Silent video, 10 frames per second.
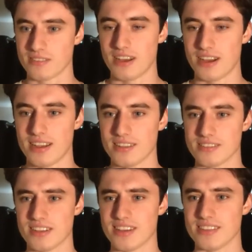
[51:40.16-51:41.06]

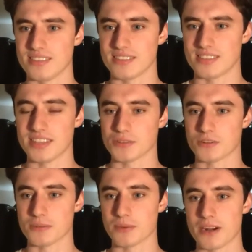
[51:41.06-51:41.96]
and uh, the
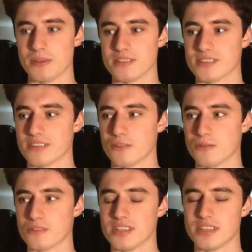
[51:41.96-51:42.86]
CSR department. So
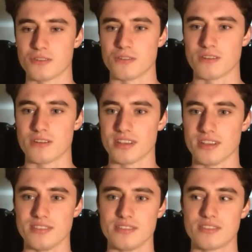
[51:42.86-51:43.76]
CSR
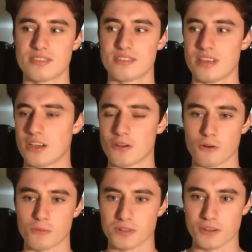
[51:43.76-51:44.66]
is
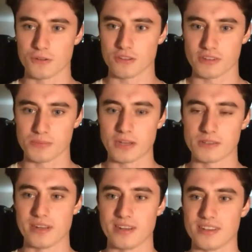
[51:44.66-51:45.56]
corporate social
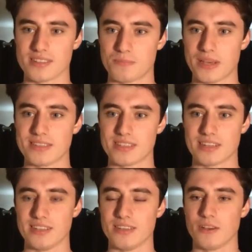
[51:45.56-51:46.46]
responsibility. It's
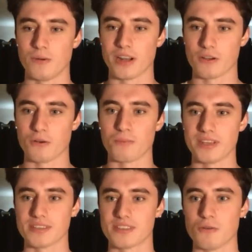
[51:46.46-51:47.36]
basically when a company
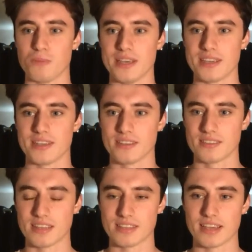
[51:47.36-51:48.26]
is so big
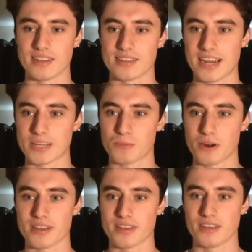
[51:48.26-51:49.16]
that they get a tax
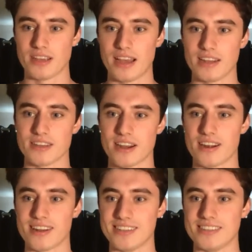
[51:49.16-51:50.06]
break and
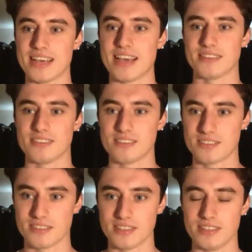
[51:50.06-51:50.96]
are indebted
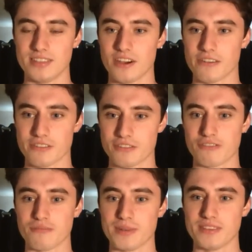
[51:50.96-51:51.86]
to the Irish
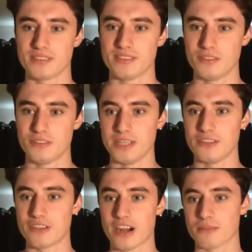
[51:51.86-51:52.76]
government to be
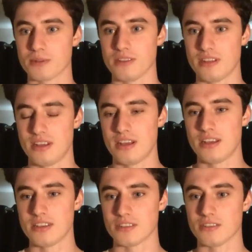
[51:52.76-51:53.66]
charitable.
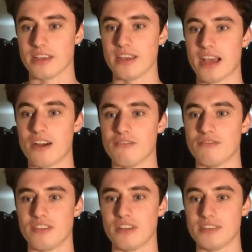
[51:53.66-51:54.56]
So they have
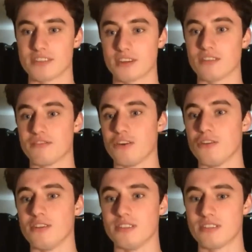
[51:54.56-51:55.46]
a certain
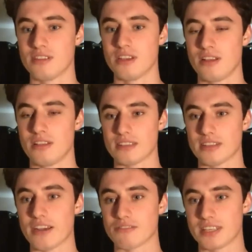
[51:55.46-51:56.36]
fund that they
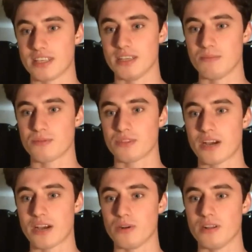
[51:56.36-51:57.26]
have to keep
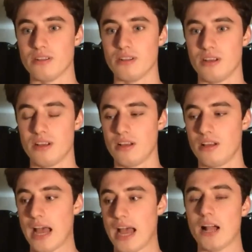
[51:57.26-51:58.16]
that will
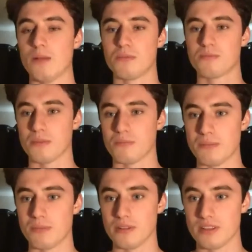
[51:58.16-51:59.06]
help the
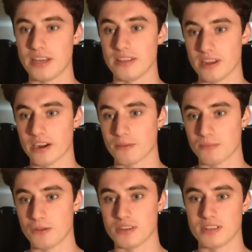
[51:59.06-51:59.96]
people in their
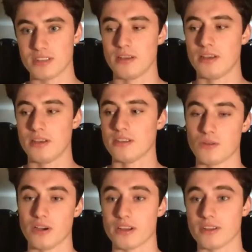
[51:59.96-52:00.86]
community
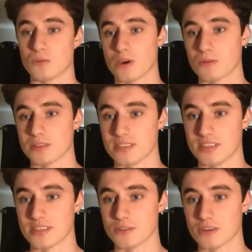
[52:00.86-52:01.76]
so I got to work with the
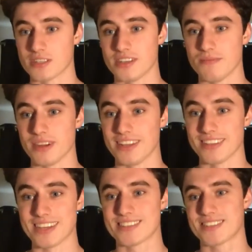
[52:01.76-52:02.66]
CSR team, and
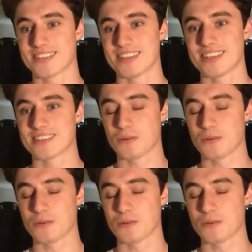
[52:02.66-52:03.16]
that's that's